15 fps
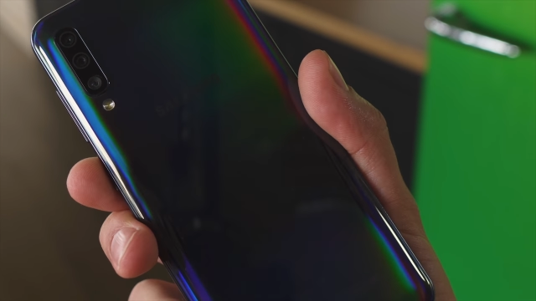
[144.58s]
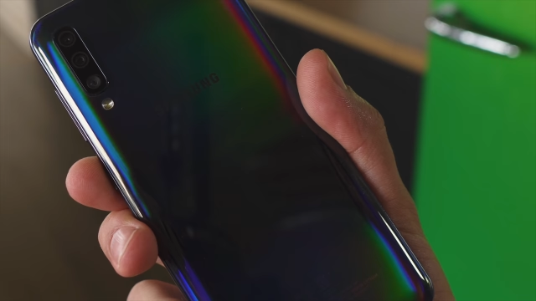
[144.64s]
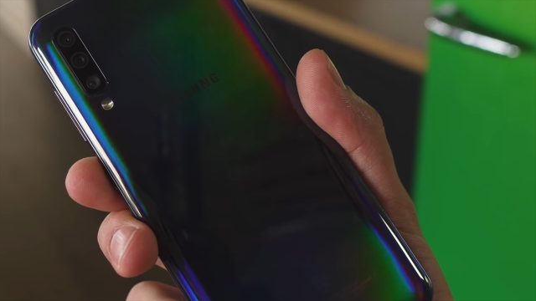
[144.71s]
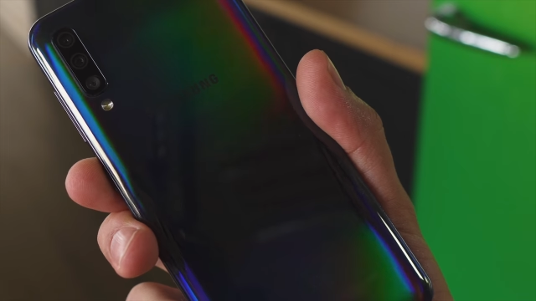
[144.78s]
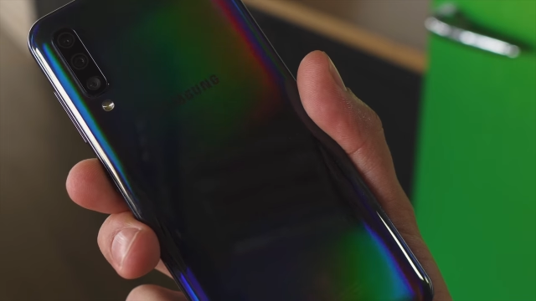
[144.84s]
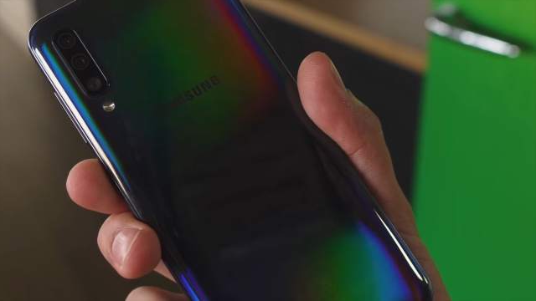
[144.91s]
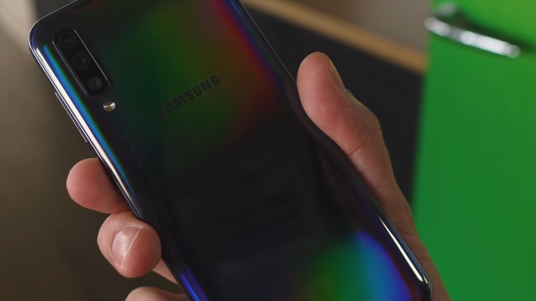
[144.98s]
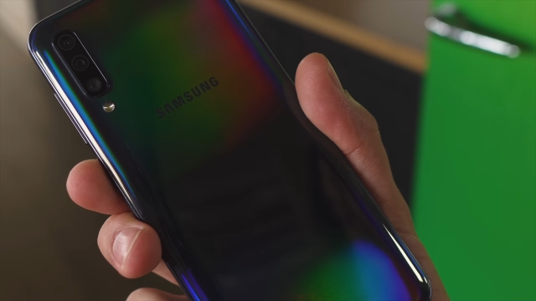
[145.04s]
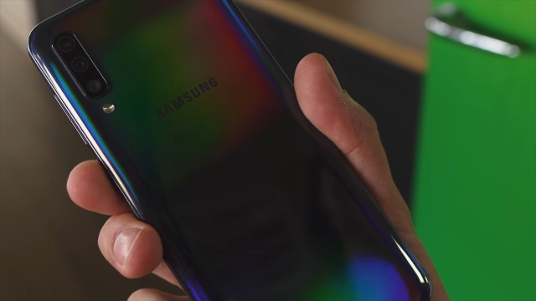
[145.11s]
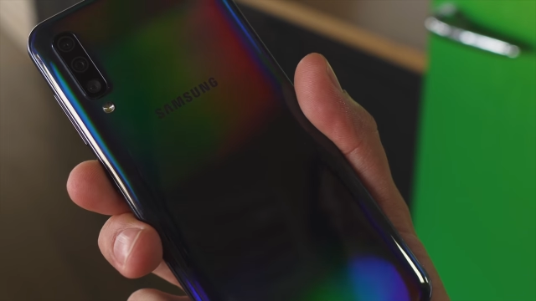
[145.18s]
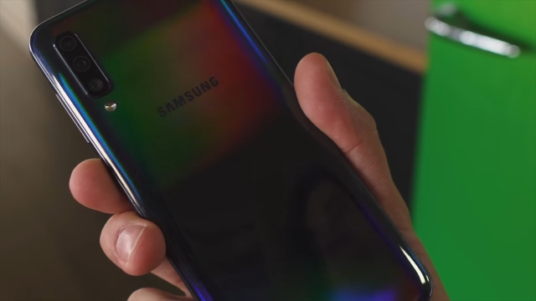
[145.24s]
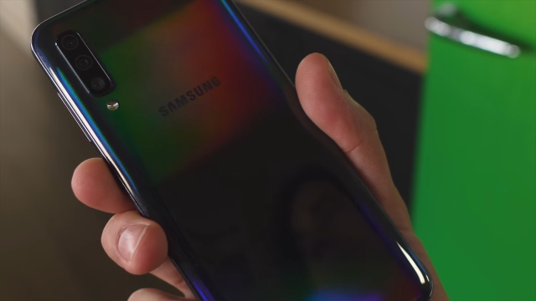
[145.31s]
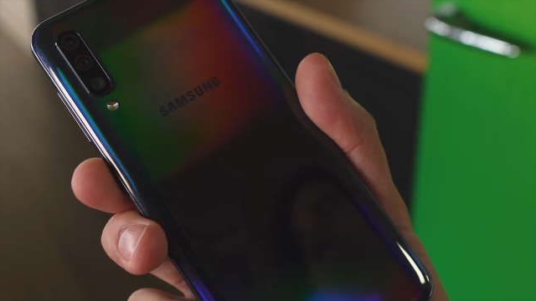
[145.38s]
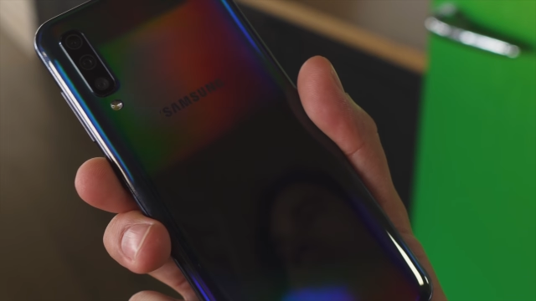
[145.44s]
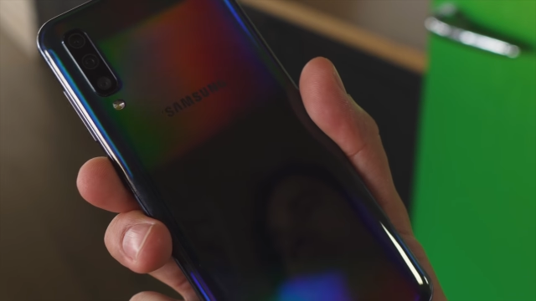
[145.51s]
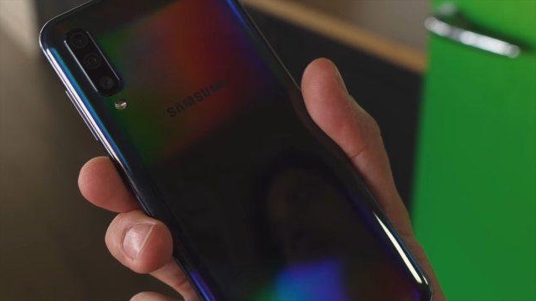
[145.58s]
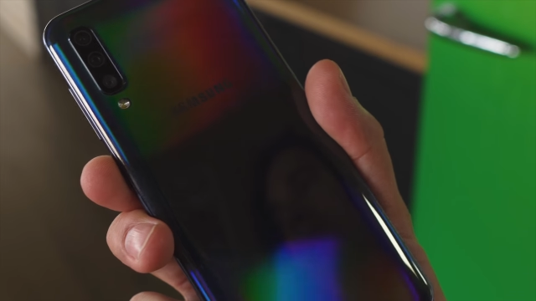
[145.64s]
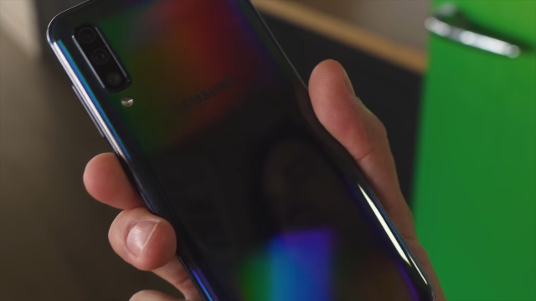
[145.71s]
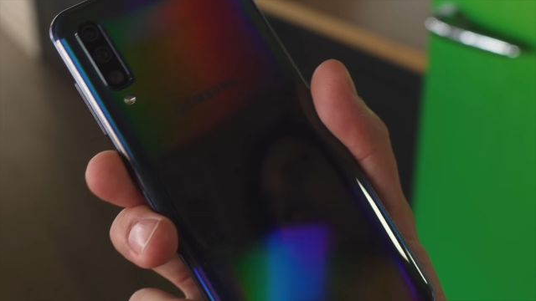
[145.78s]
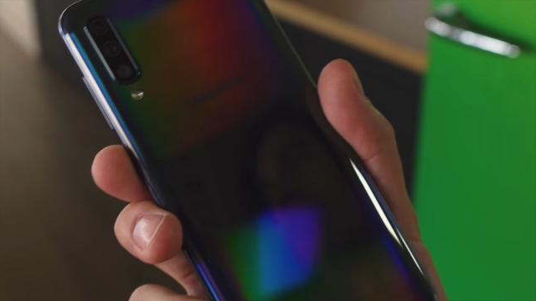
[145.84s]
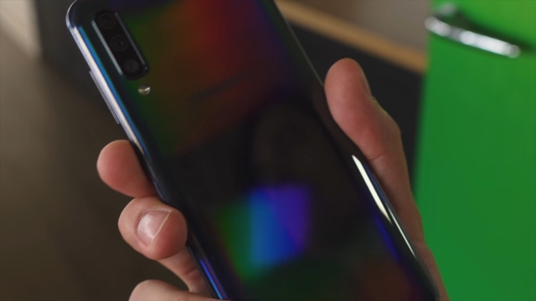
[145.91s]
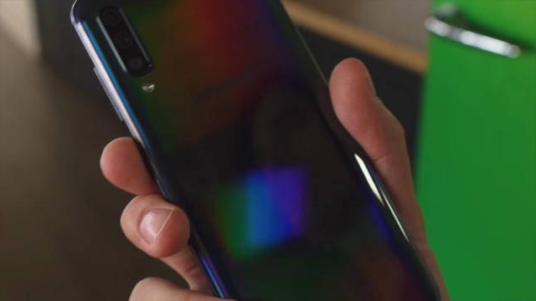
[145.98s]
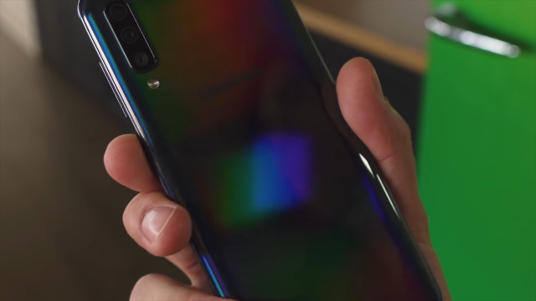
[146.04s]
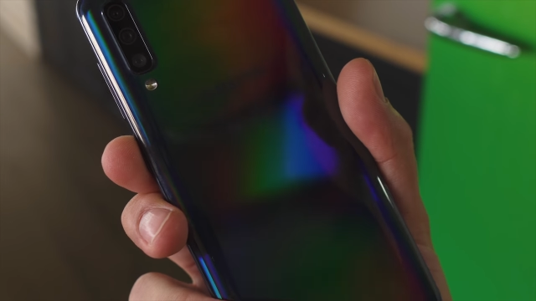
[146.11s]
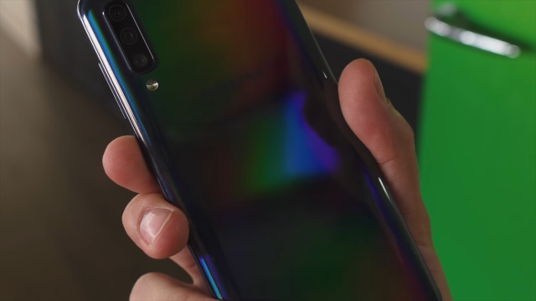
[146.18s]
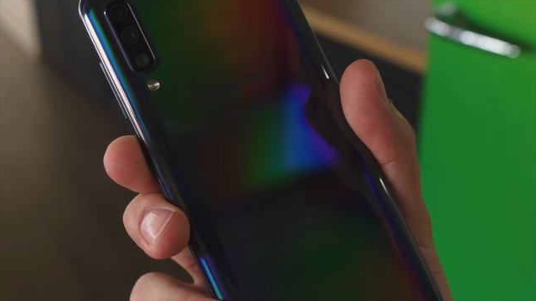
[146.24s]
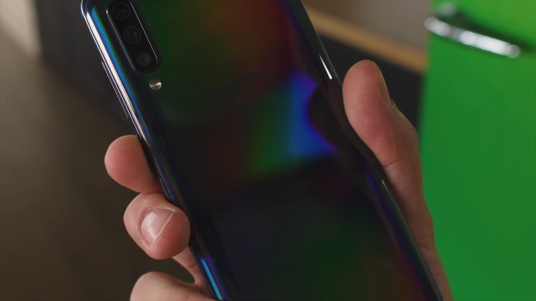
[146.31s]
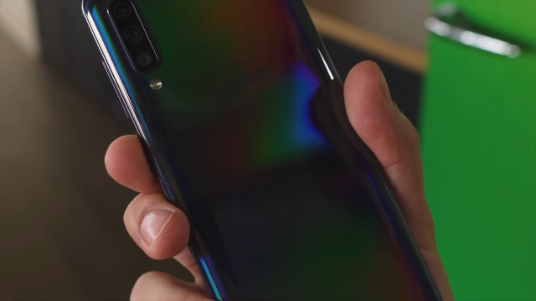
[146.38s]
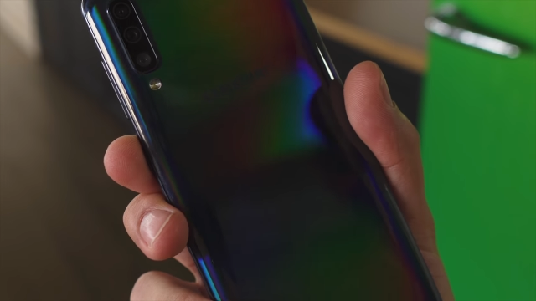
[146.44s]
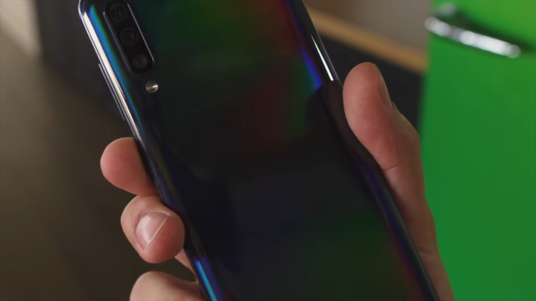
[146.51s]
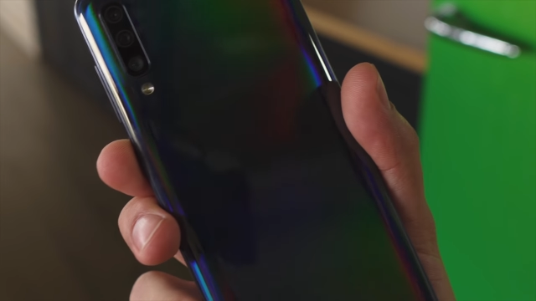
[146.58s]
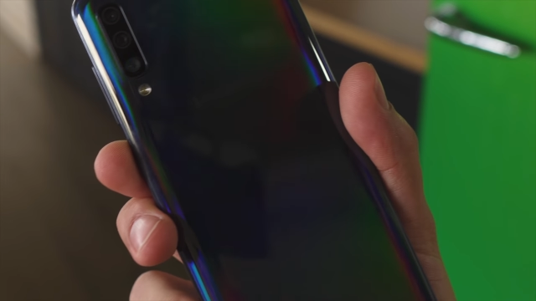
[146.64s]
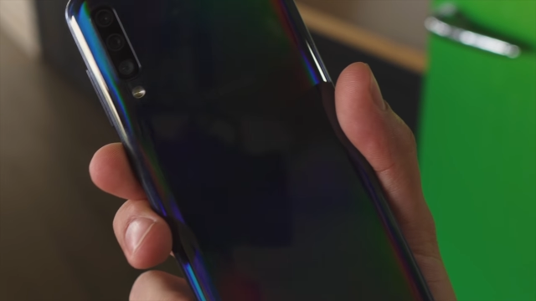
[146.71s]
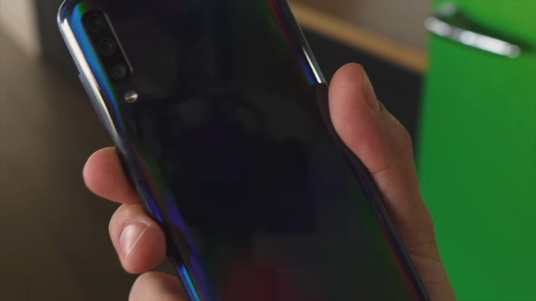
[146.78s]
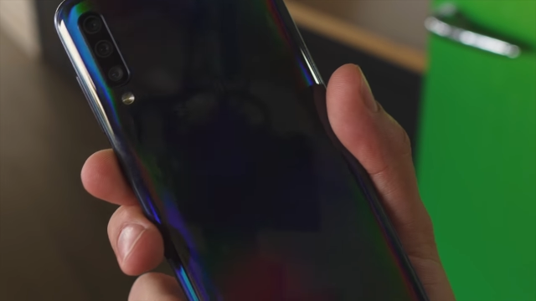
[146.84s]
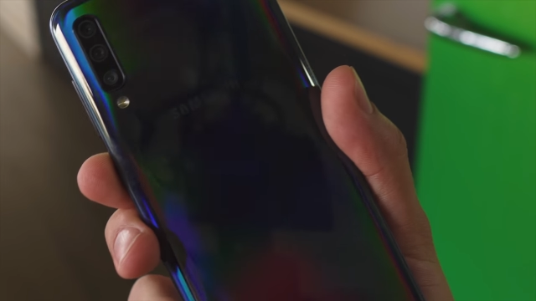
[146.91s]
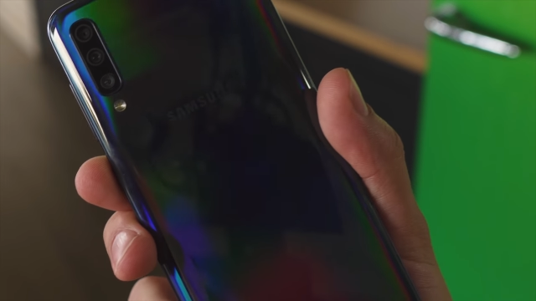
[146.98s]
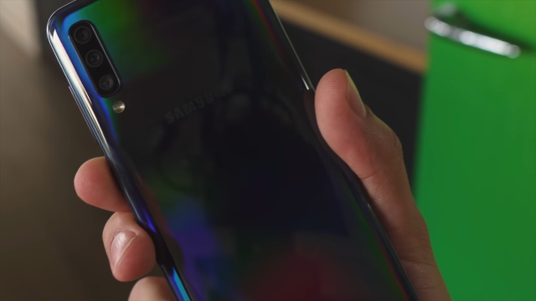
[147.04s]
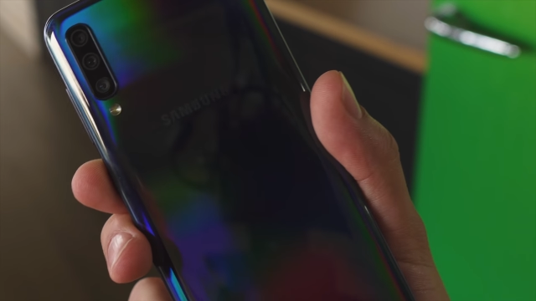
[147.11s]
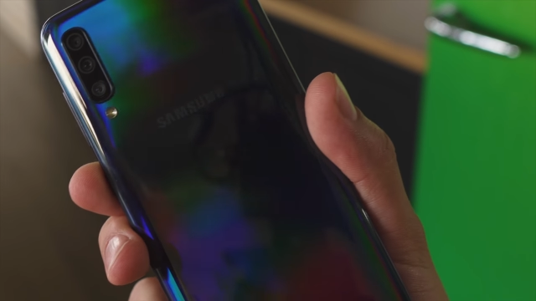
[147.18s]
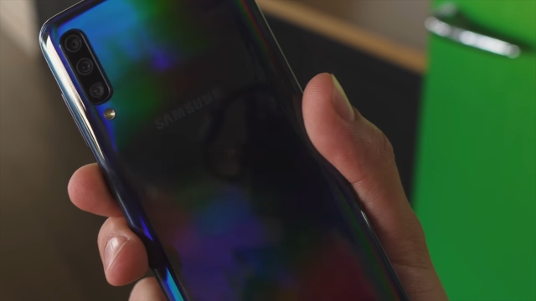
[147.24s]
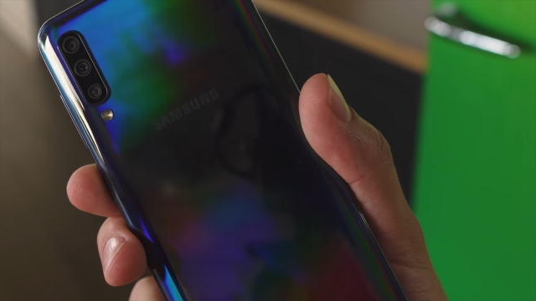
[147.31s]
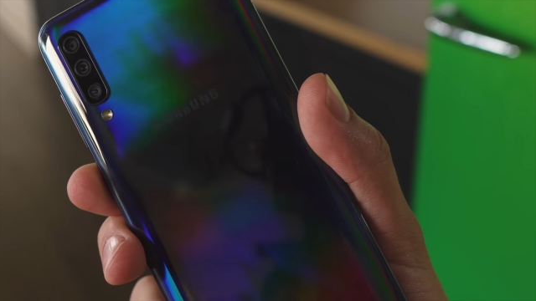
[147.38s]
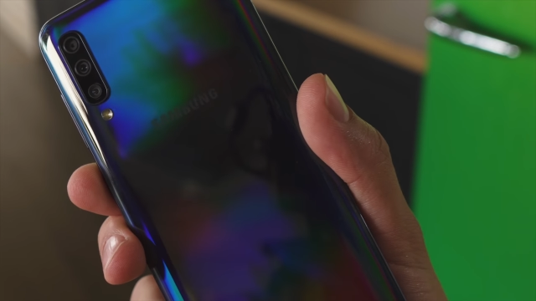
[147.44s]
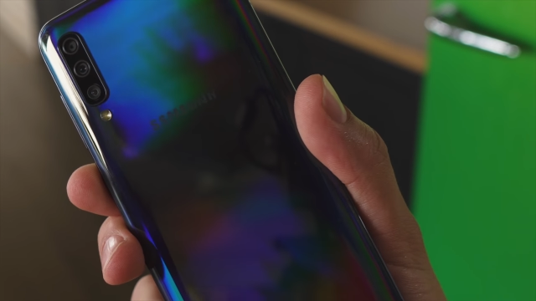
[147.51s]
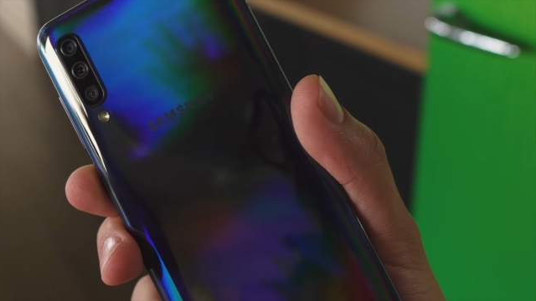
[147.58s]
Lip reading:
(no speaker visible)